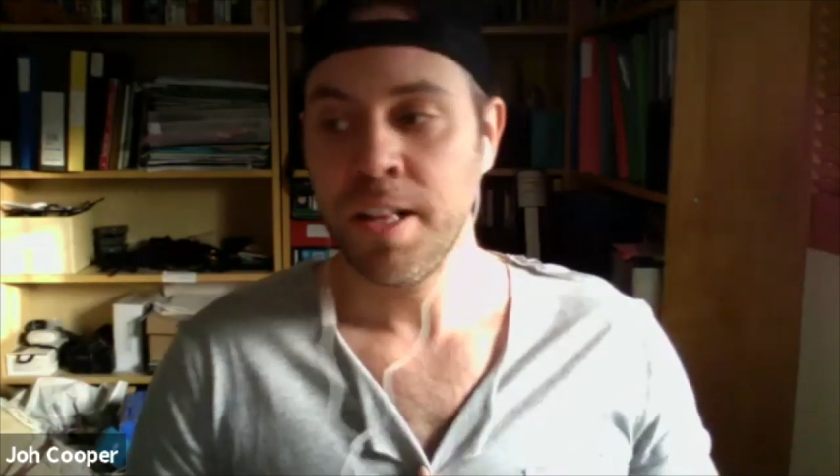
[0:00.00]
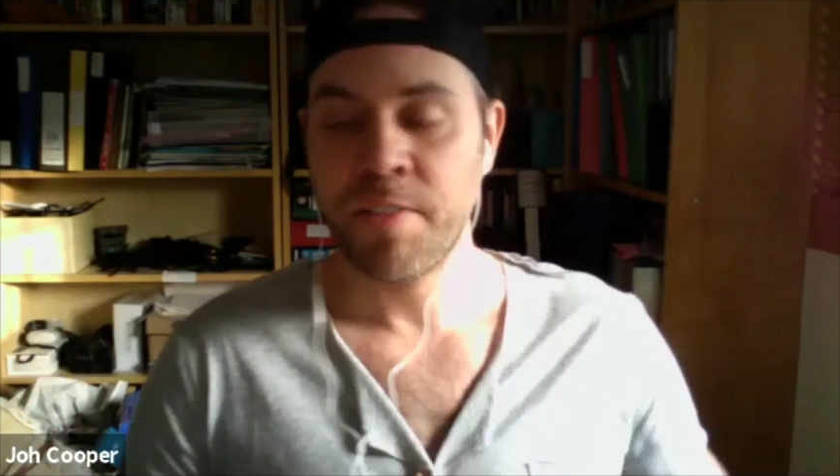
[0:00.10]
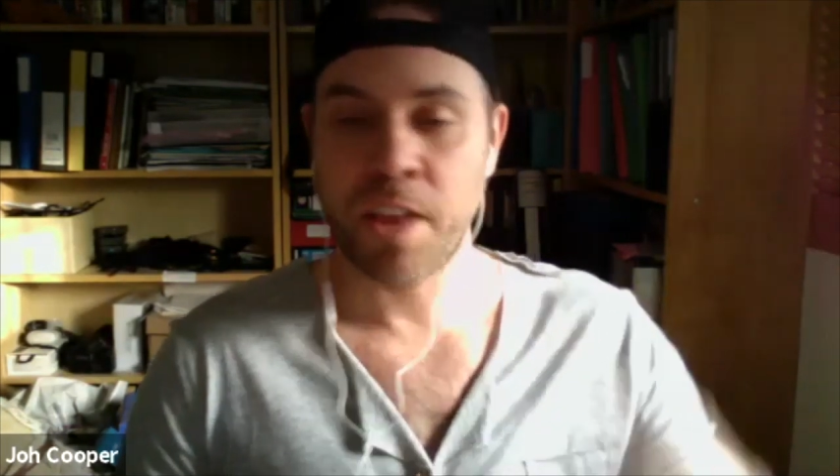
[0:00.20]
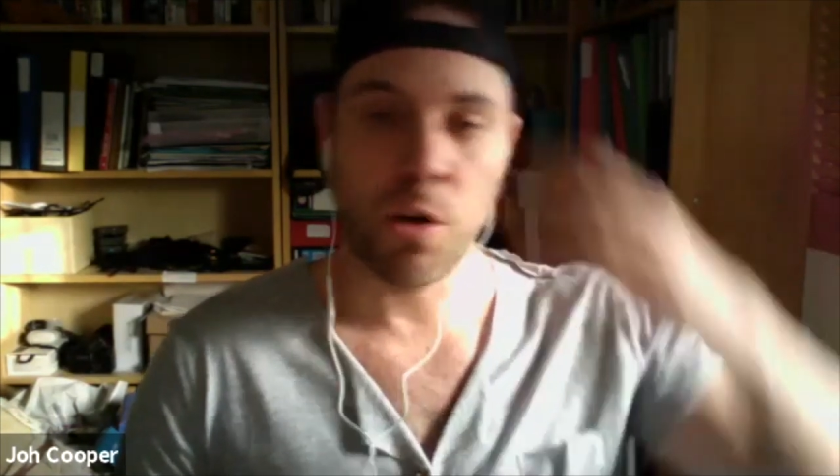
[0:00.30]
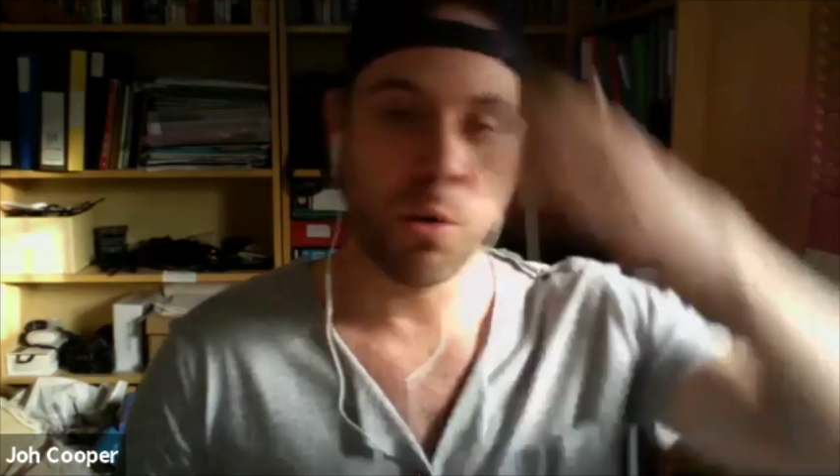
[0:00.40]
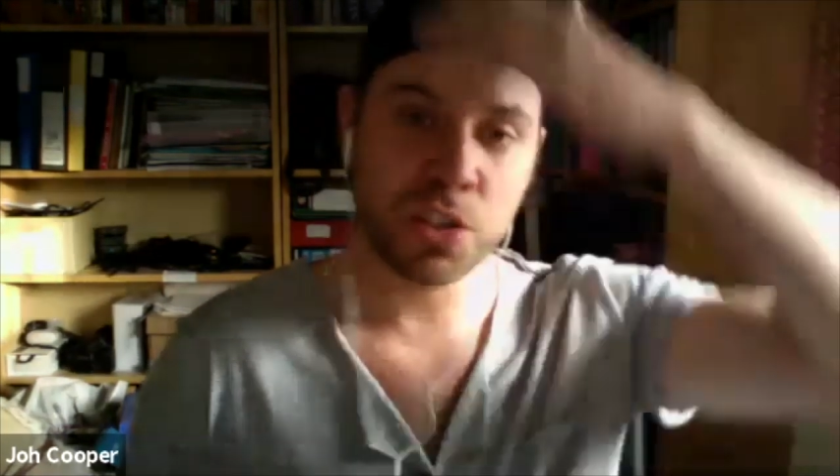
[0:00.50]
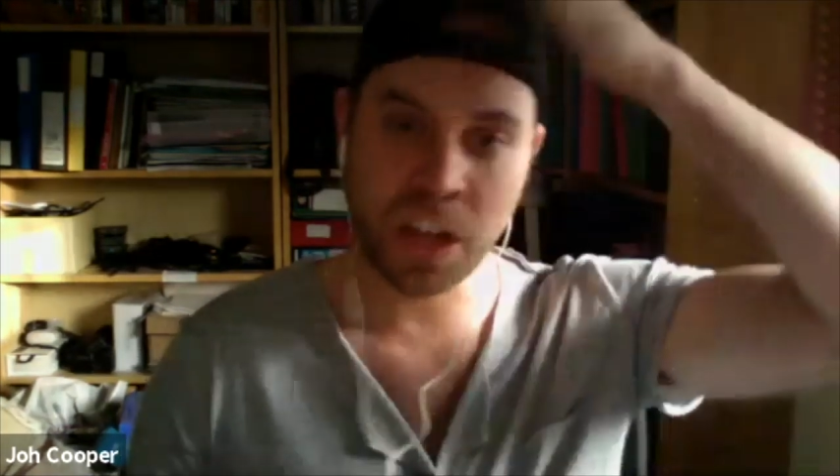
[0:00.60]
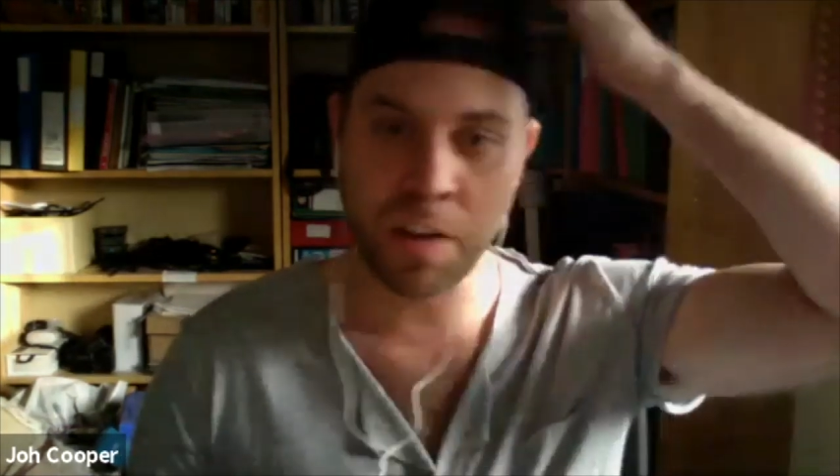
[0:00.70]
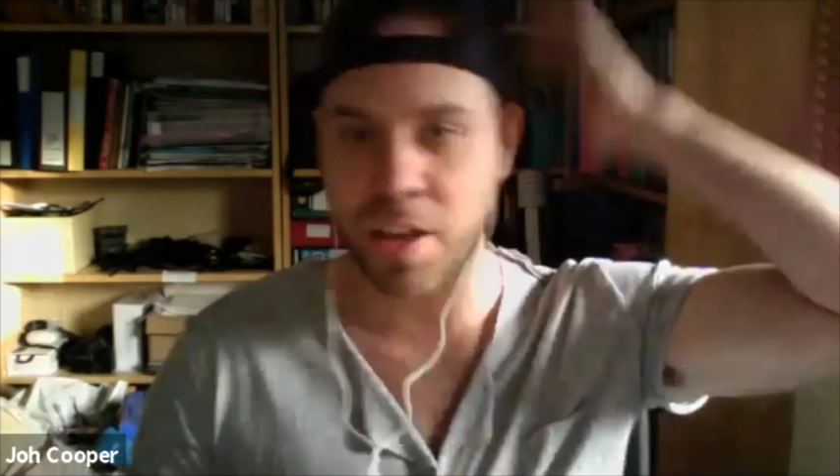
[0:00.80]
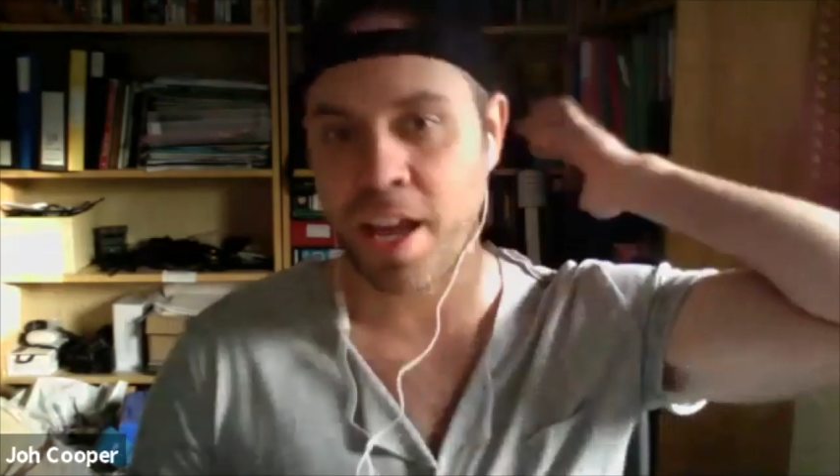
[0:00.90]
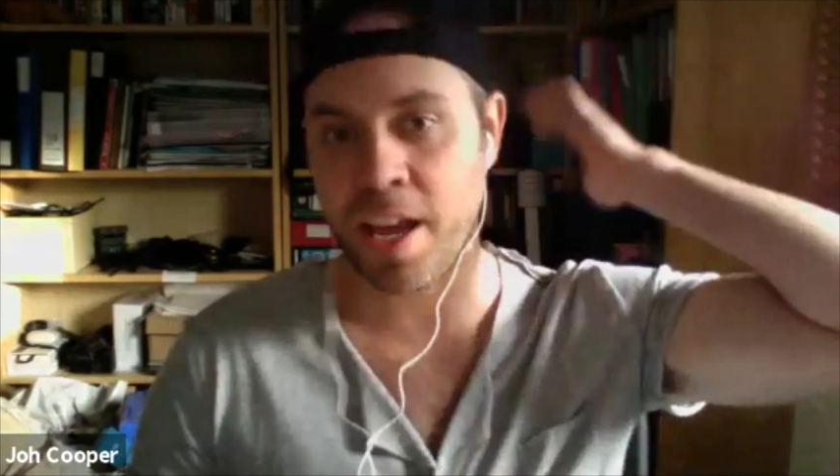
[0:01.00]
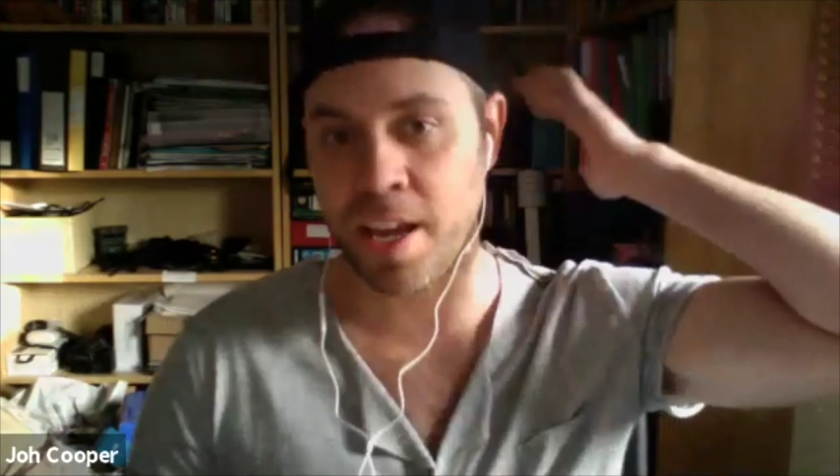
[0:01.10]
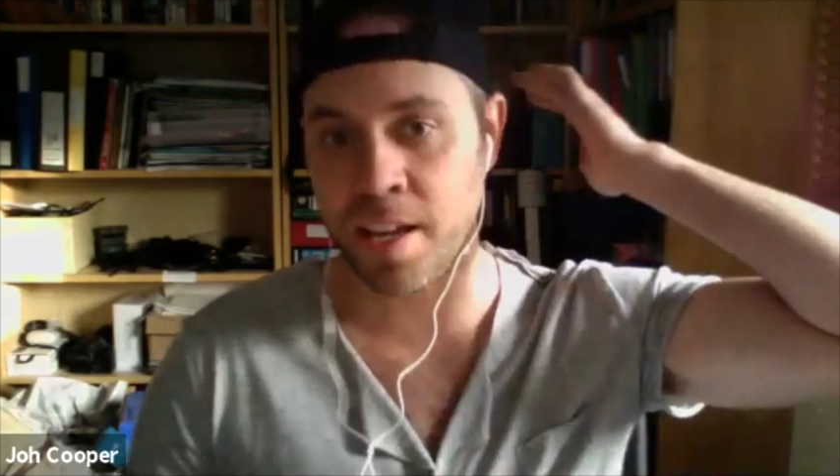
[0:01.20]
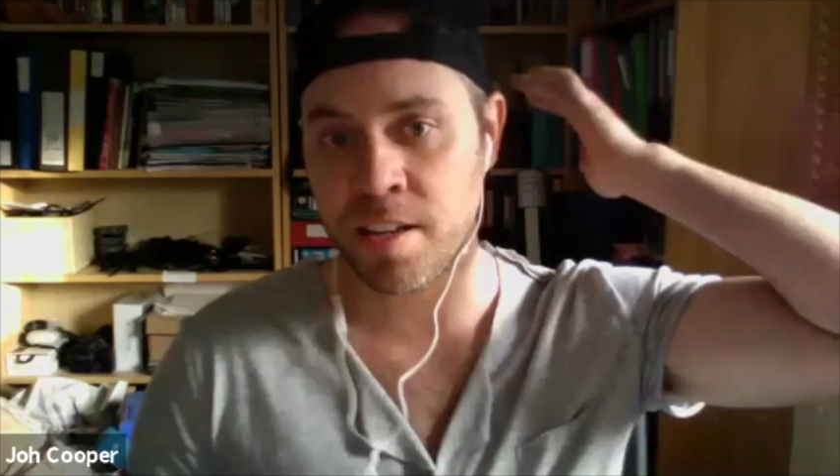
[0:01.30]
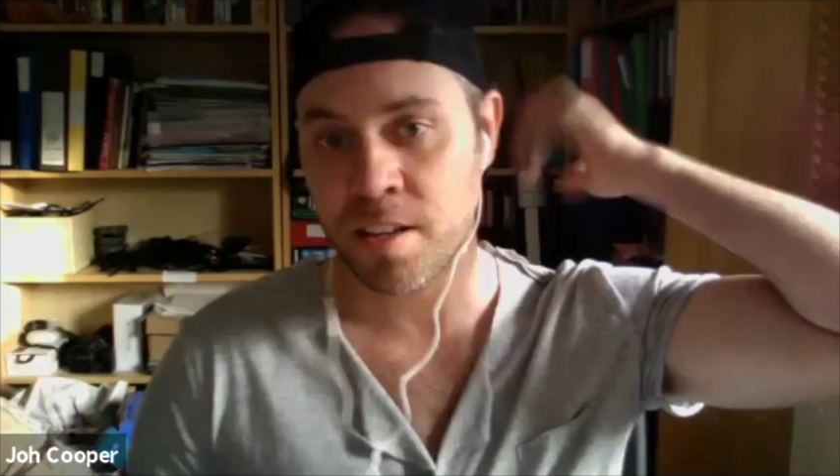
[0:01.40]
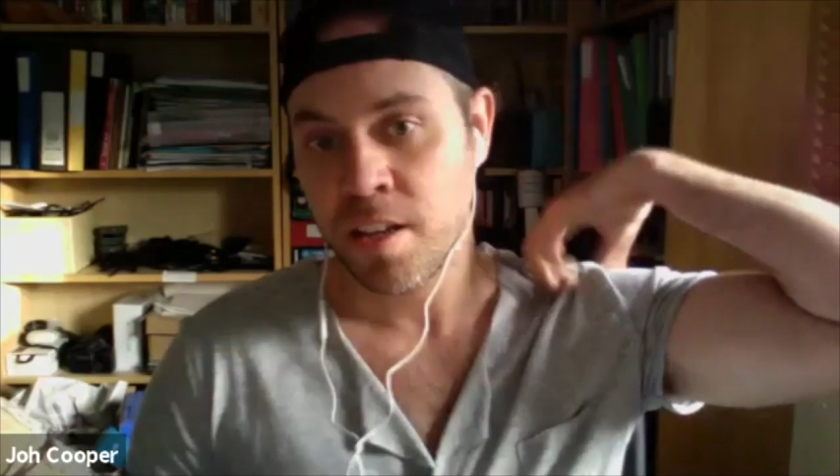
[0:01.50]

They all shave their hairs,